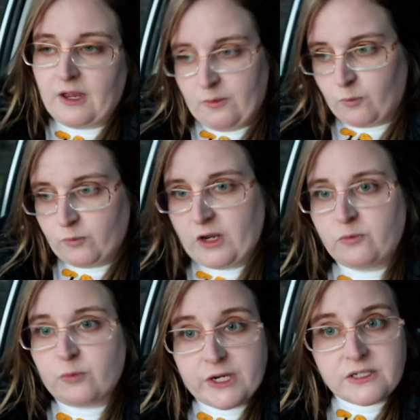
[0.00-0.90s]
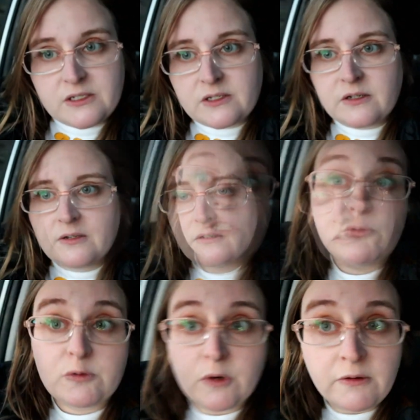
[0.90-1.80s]
and and risk
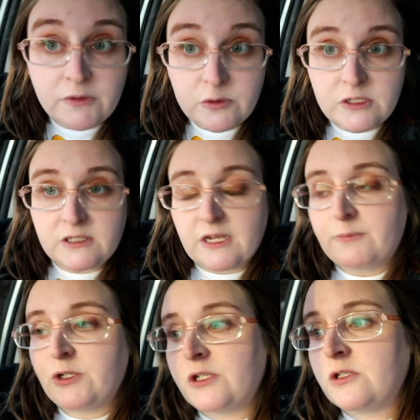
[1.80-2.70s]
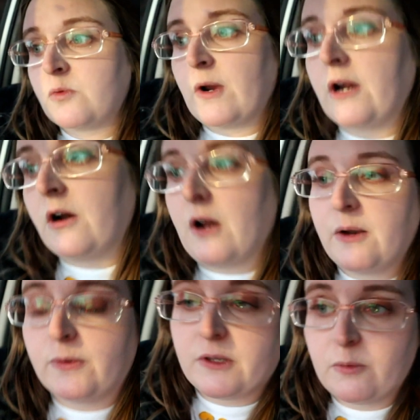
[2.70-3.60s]
this was one of those exceptions where
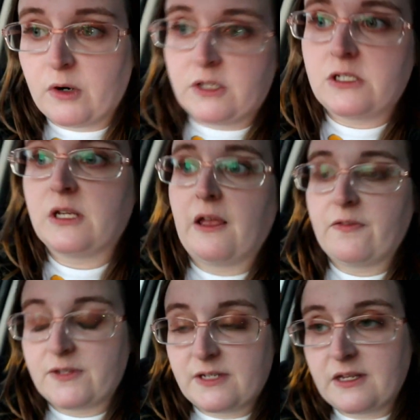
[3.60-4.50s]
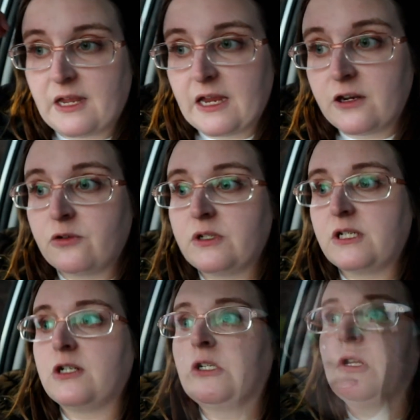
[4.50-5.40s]
I really wanted to get this candle
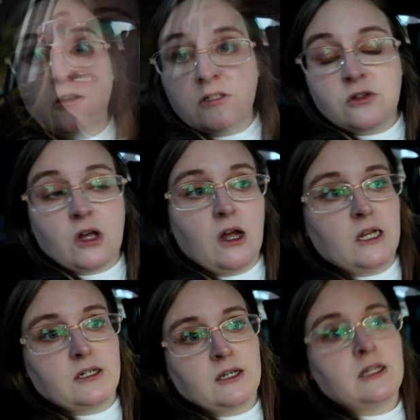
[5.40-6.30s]
deal that was a lot